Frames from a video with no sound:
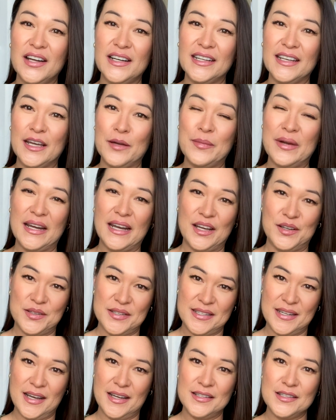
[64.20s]
and get my
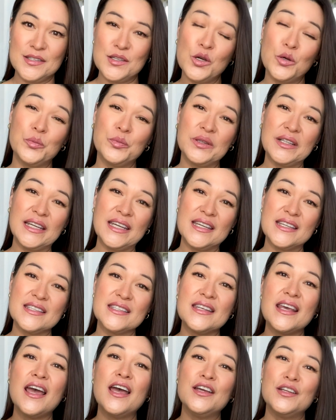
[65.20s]
nails done. So
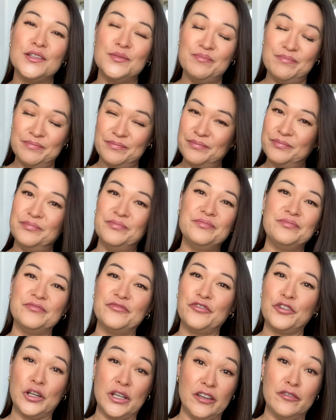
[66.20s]
please
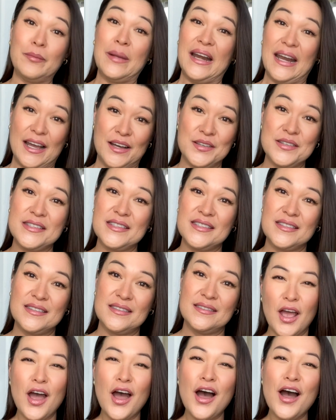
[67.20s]
forgive my nails.
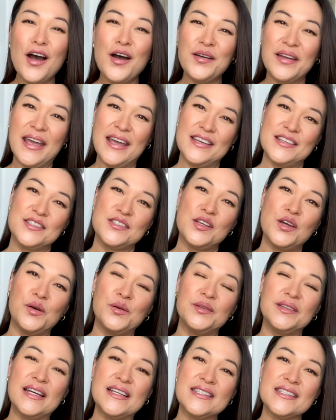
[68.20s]
Okay,
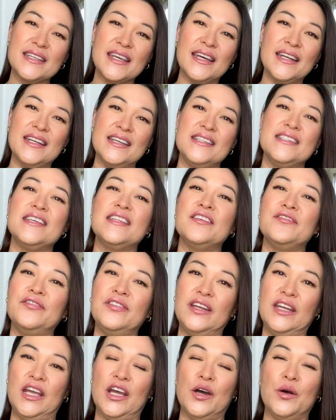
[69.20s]
so let's get into the
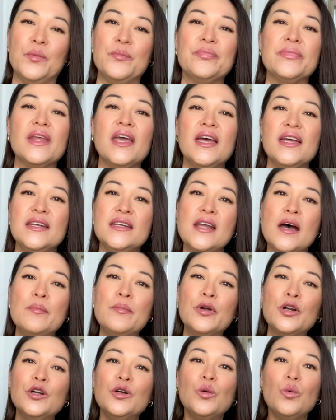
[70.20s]
video.
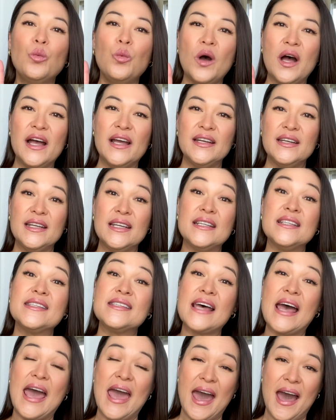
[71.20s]
Number 1
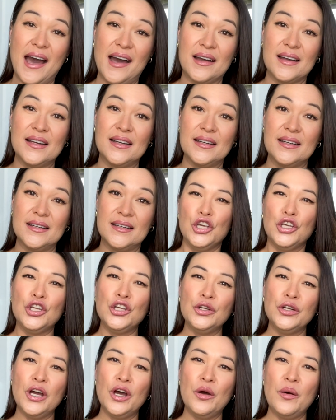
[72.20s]
is a hack.
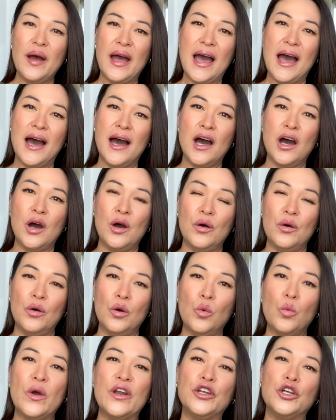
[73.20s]
You know
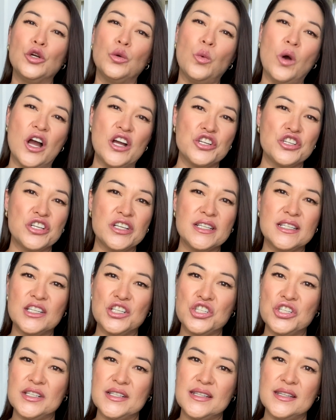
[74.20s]
how when you're washing
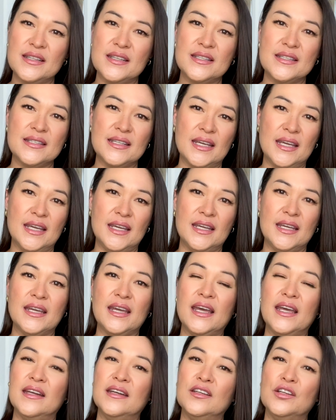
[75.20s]
dishes in the sink
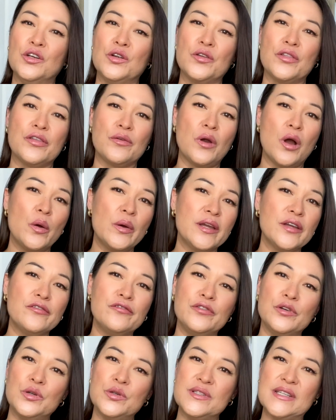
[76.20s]
and you're throwing
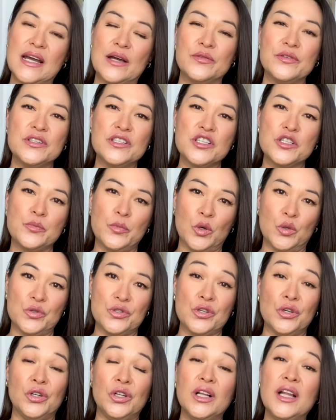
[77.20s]
food down the
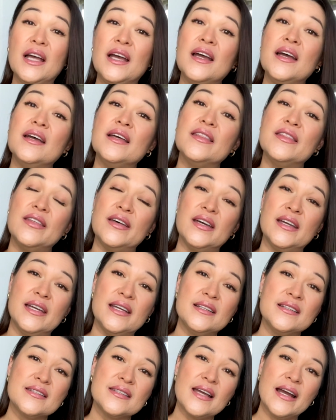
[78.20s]
disposal, the
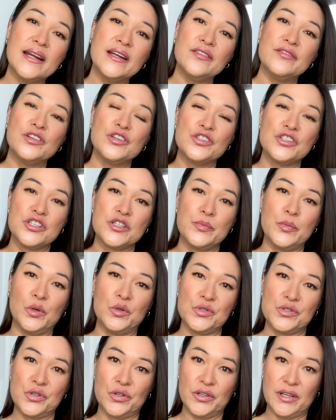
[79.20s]
inside of your
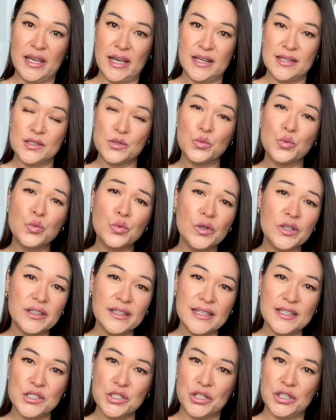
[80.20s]
disposal gets
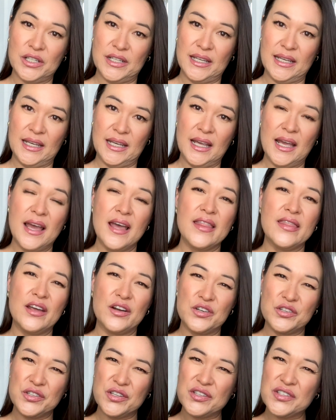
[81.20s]
really dirty.
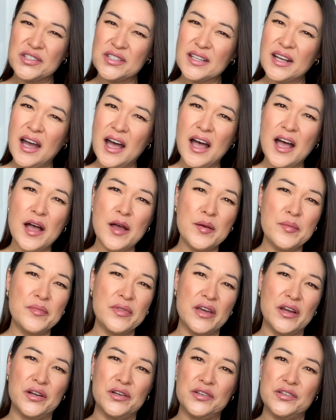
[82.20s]
There's scum,
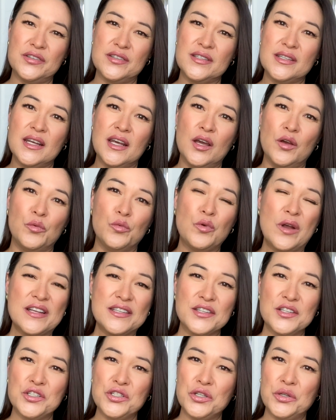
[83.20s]
there's
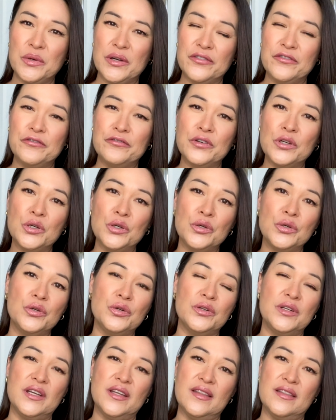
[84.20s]
residue of
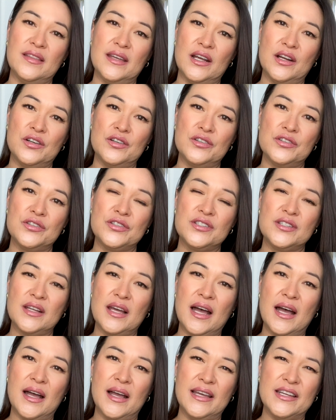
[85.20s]
food,
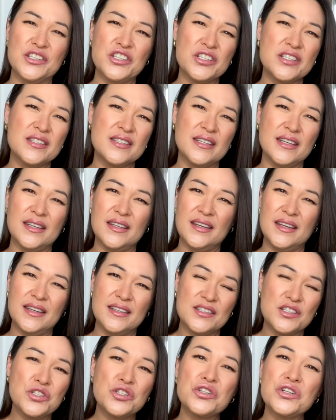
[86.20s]

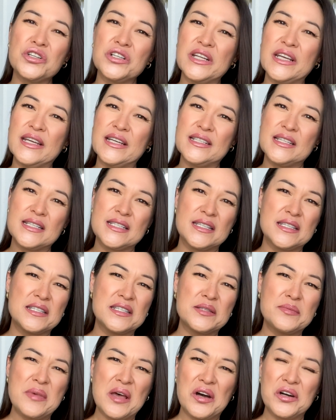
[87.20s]
it's dirty, it doesn't
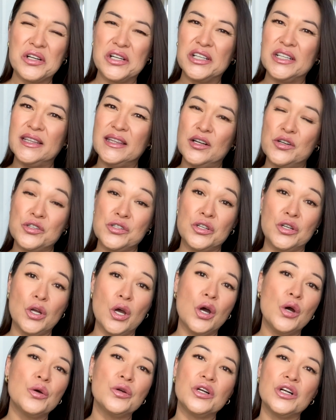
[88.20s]
smell good, there's an
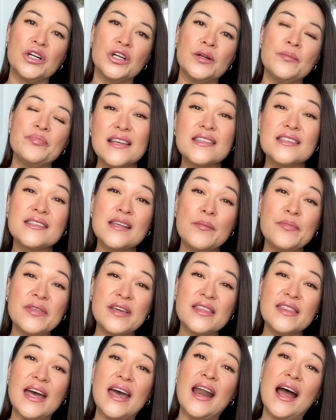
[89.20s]
odor.
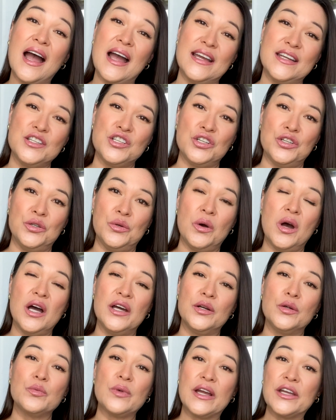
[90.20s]
Something that I do
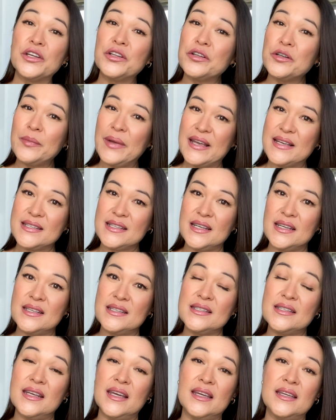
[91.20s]
on a regular
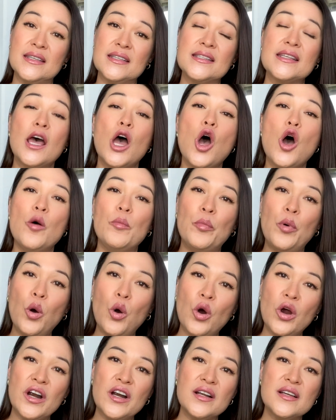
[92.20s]
basis is
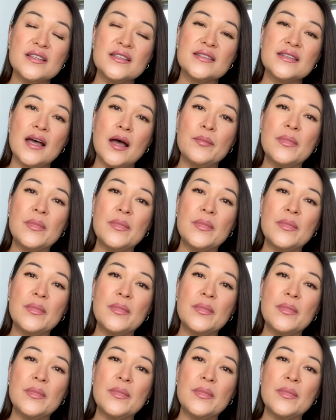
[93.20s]
pour some